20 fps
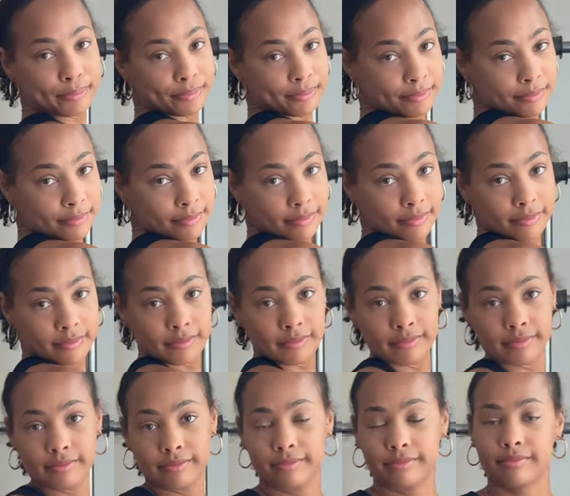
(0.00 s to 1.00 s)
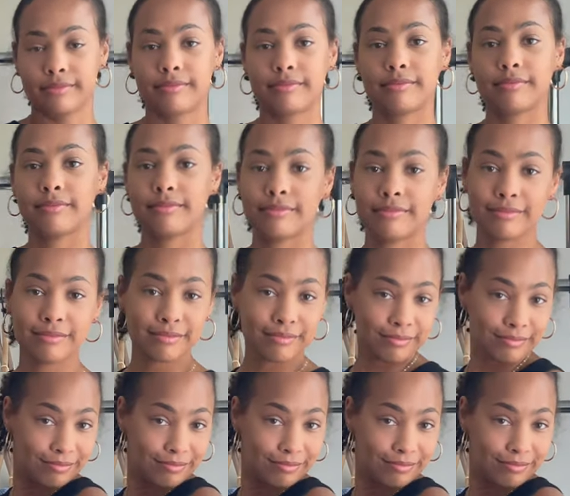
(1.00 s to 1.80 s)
Nothing is said.